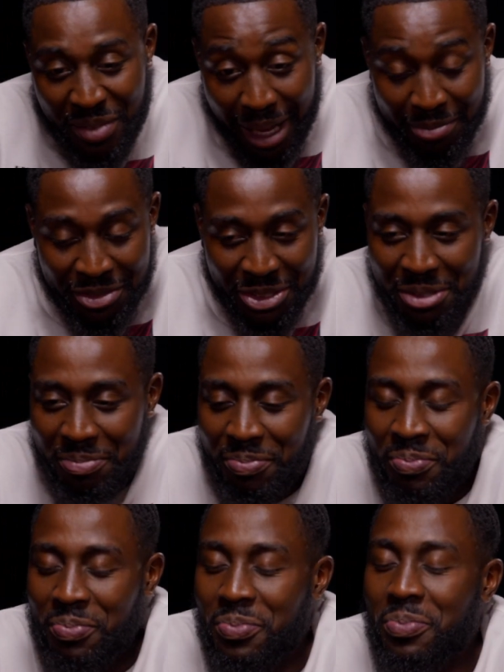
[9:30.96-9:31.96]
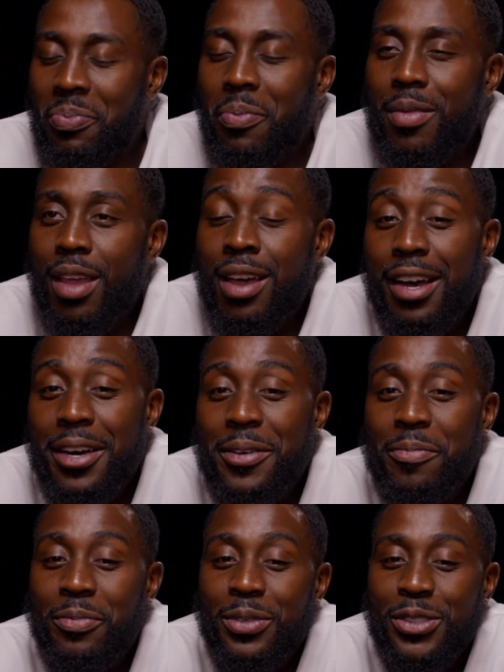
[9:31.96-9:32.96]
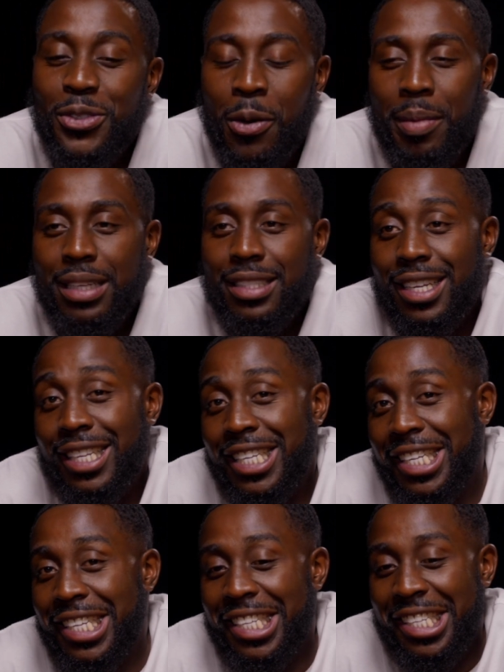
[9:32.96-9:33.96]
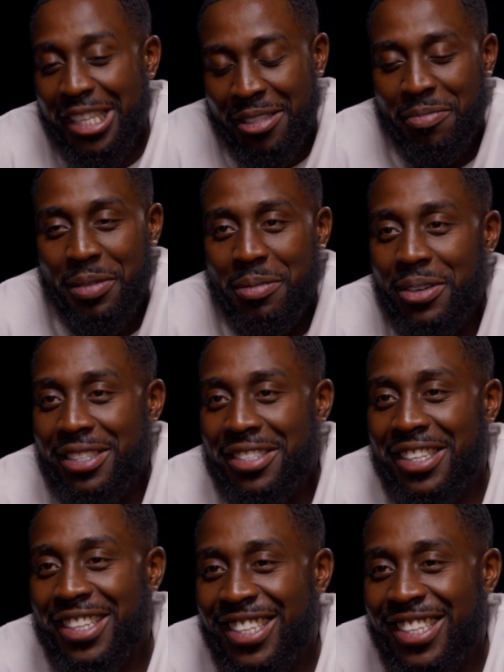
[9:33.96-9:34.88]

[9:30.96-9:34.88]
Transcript: Yeah, I'm sure. So basically, yes, big boy, sir.